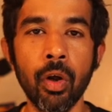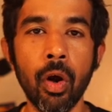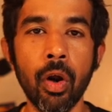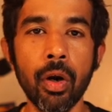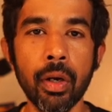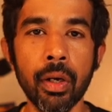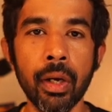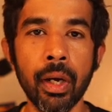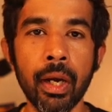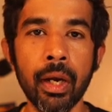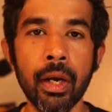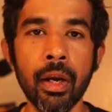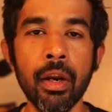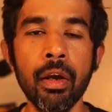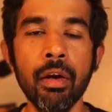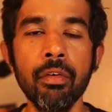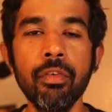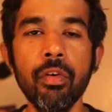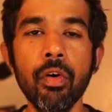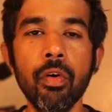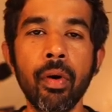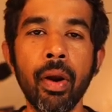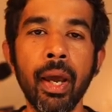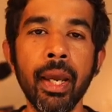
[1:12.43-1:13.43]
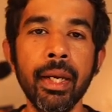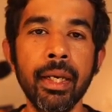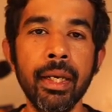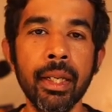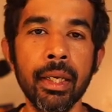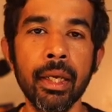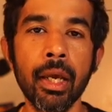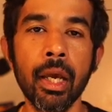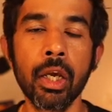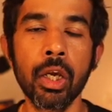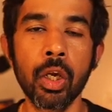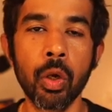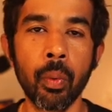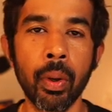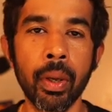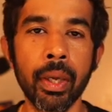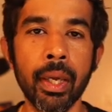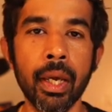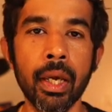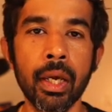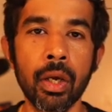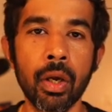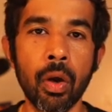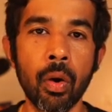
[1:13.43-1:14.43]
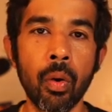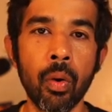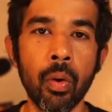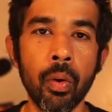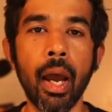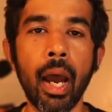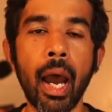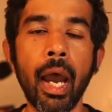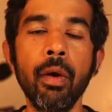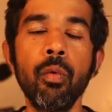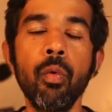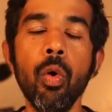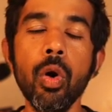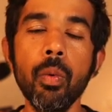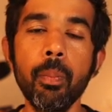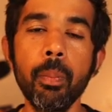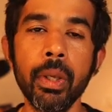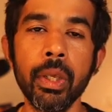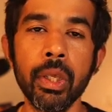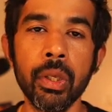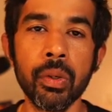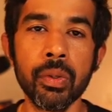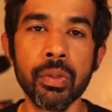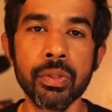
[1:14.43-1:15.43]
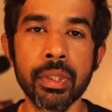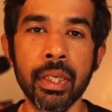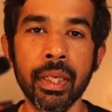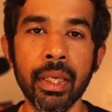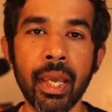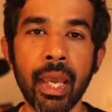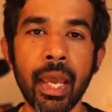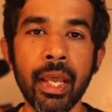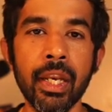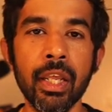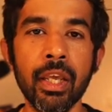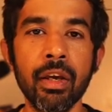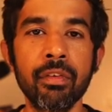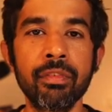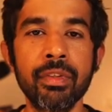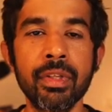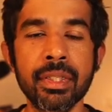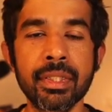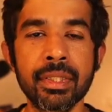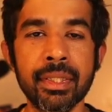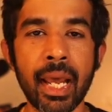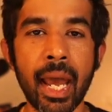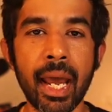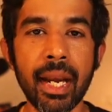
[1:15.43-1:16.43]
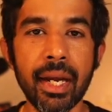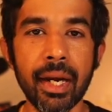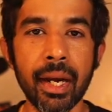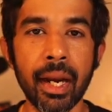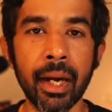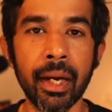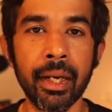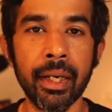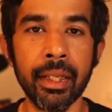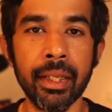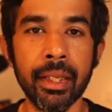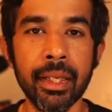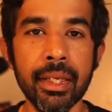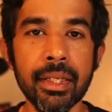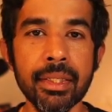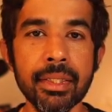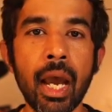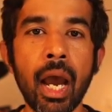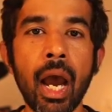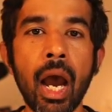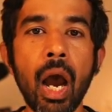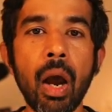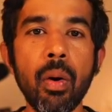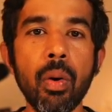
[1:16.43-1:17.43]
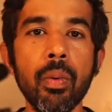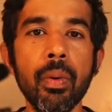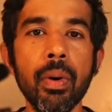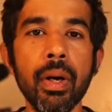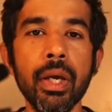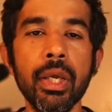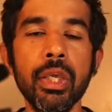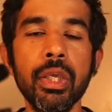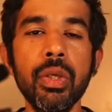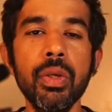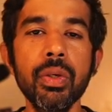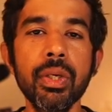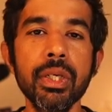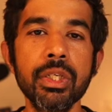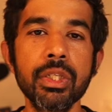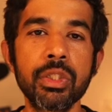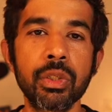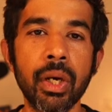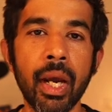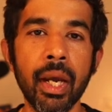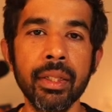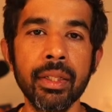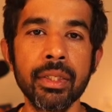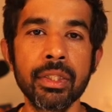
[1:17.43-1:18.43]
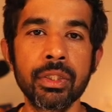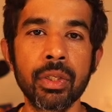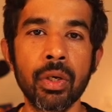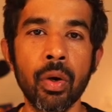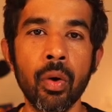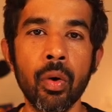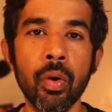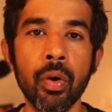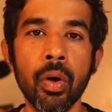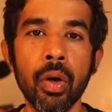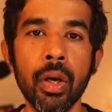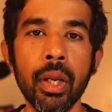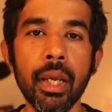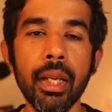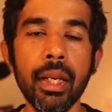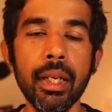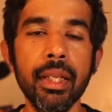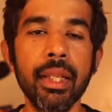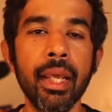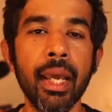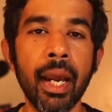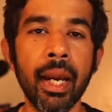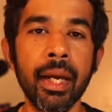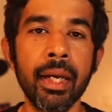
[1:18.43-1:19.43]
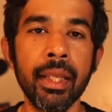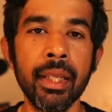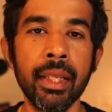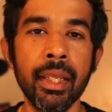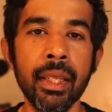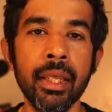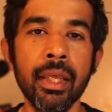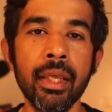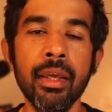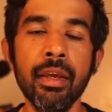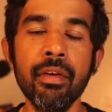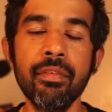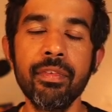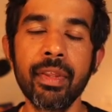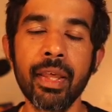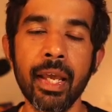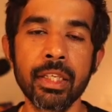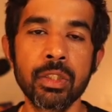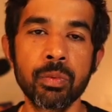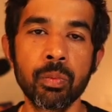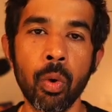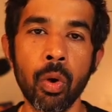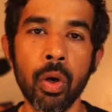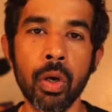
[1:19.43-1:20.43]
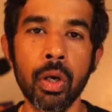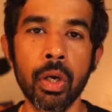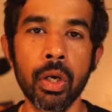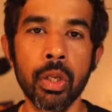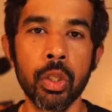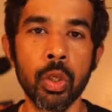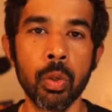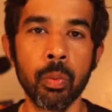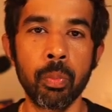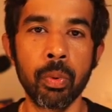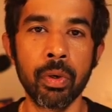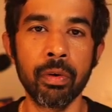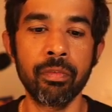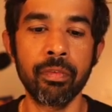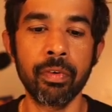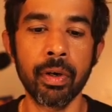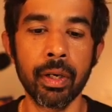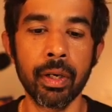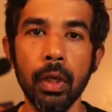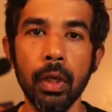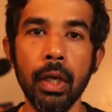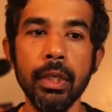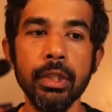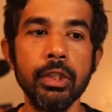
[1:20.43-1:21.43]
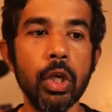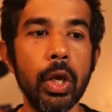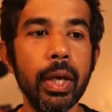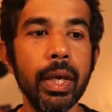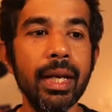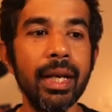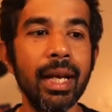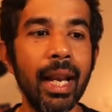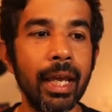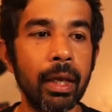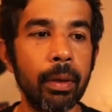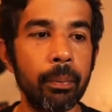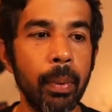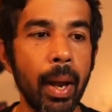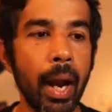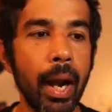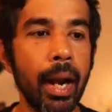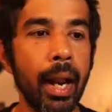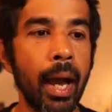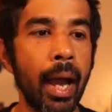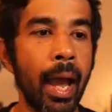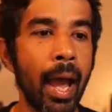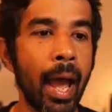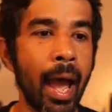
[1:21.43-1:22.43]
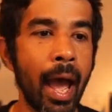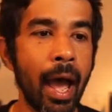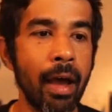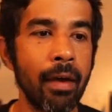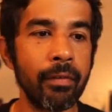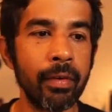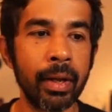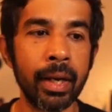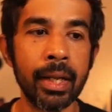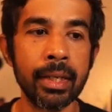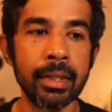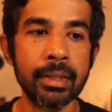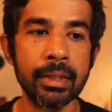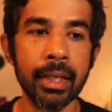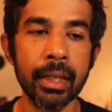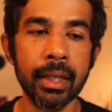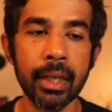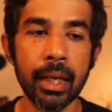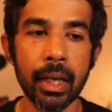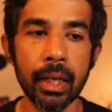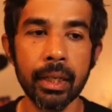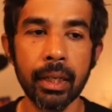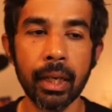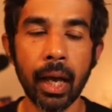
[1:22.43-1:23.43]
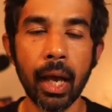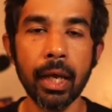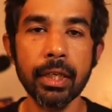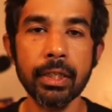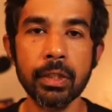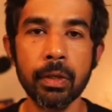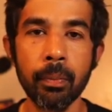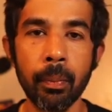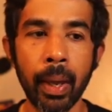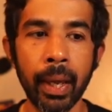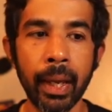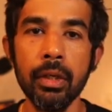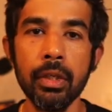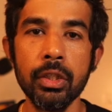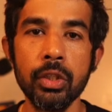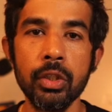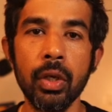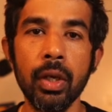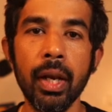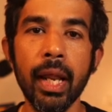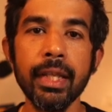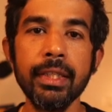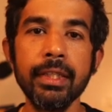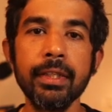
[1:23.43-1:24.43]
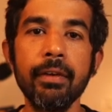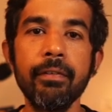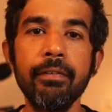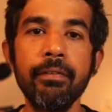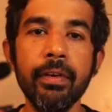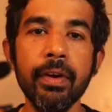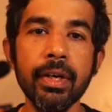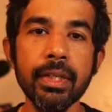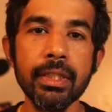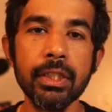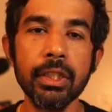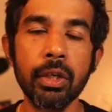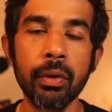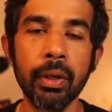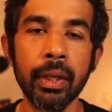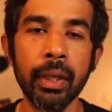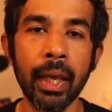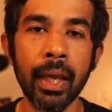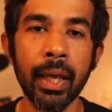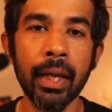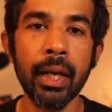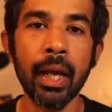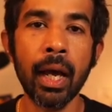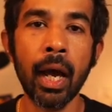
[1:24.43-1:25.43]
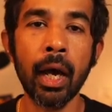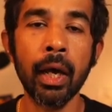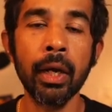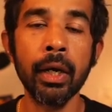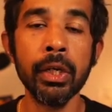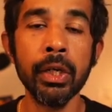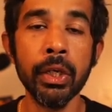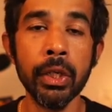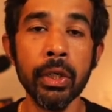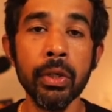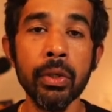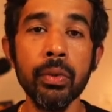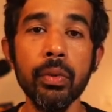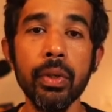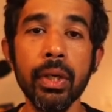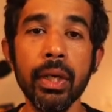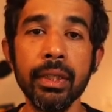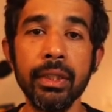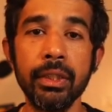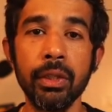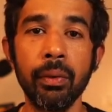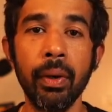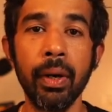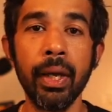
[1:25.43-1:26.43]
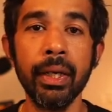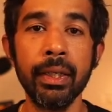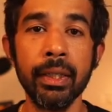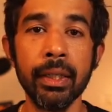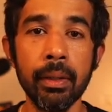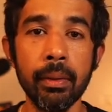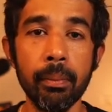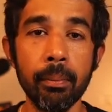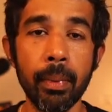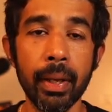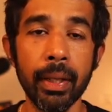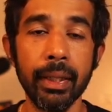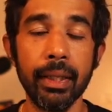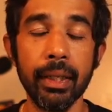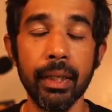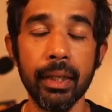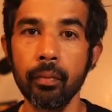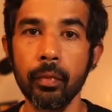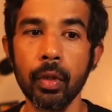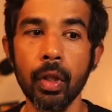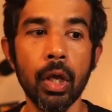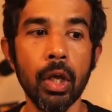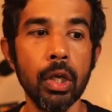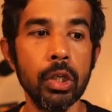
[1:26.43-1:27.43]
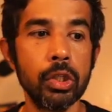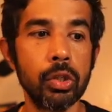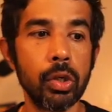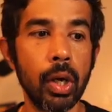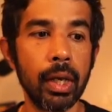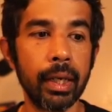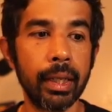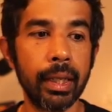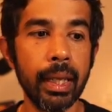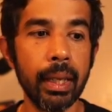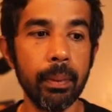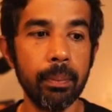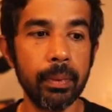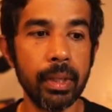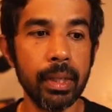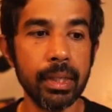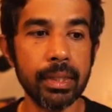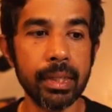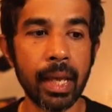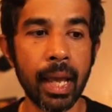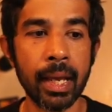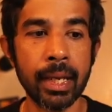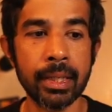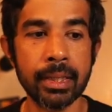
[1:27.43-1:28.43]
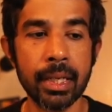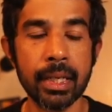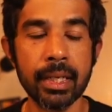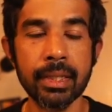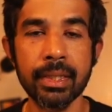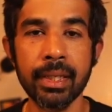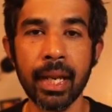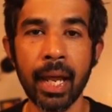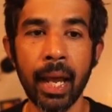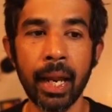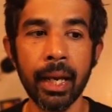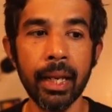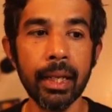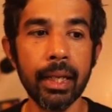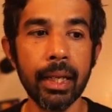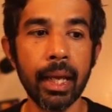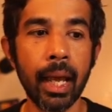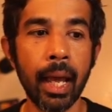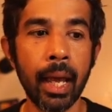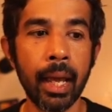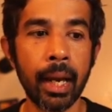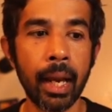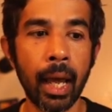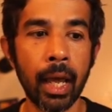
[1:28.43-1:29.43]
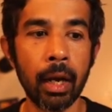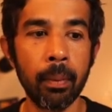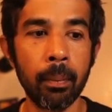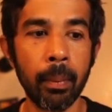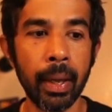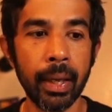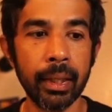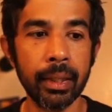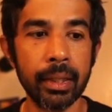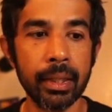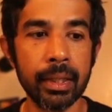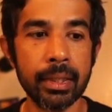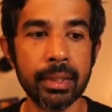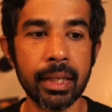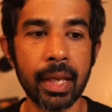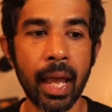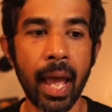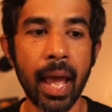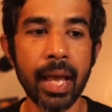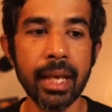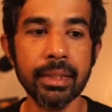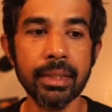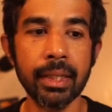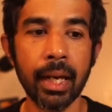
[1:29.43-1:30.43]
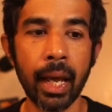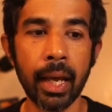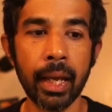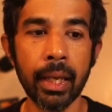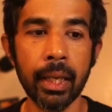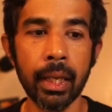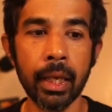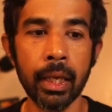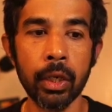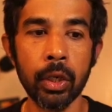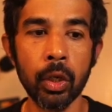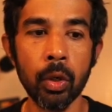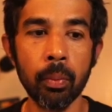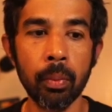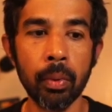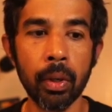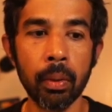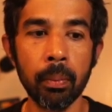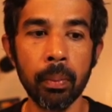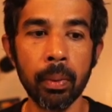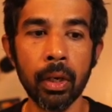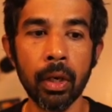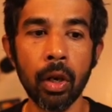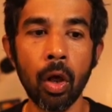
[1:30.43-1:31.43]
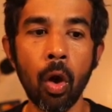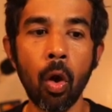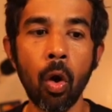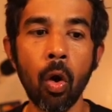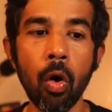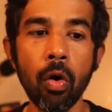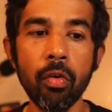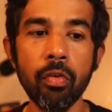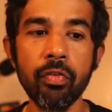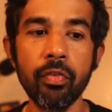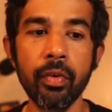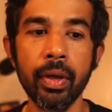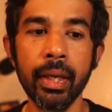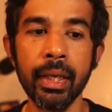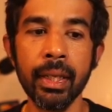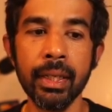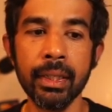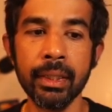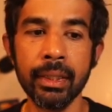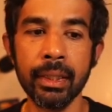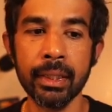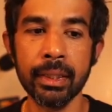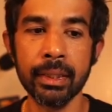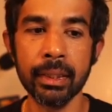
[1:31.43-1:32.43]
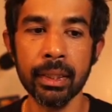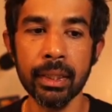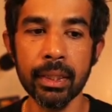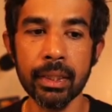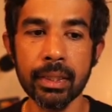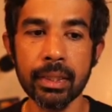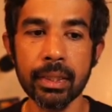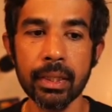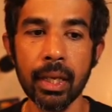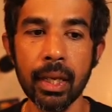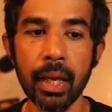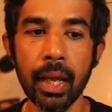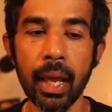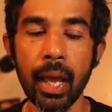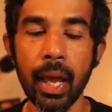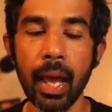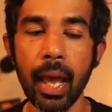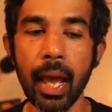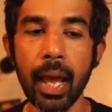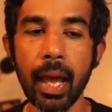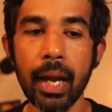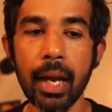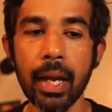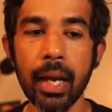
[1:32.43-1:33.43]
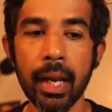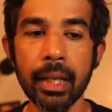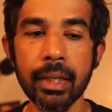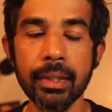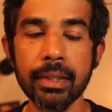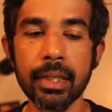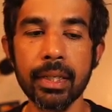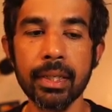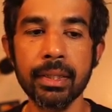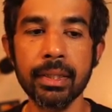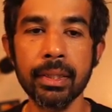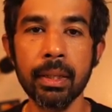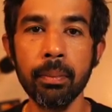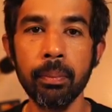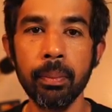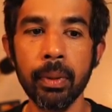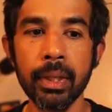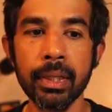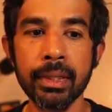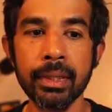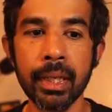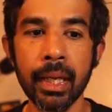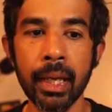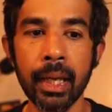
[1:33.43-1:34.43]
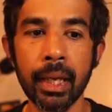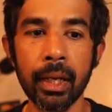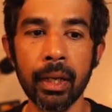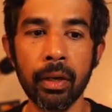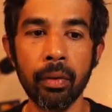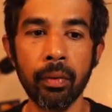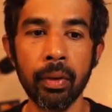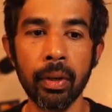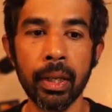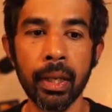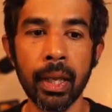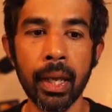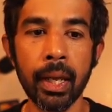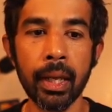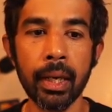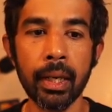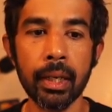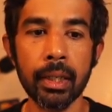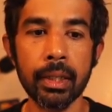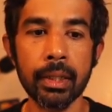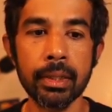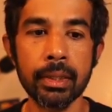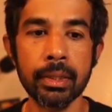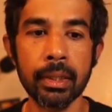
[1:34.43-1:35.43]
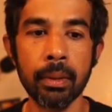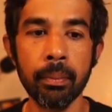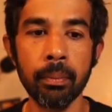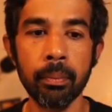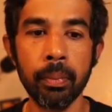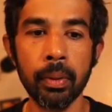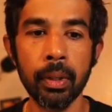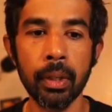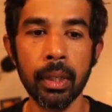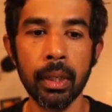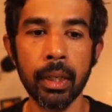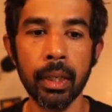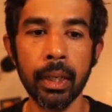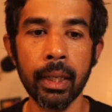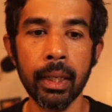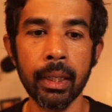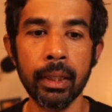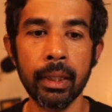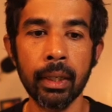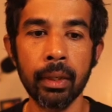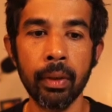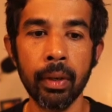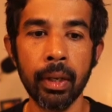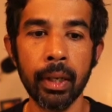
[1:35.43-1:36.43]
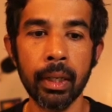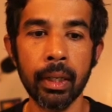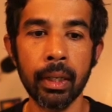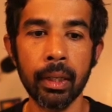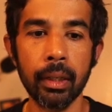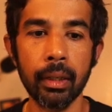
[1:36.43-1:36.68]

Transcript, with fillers: .NET for writing quick code. I won't be using any of the standard IDEs. However, you can try this code in the IDE if that's what you prefer. So in LINQPad, I have an async task main. So let's first create our new iterator method. So I'll keep this as static and I'll make this as an I enumerable of integers. And let's simply say create simple iterator.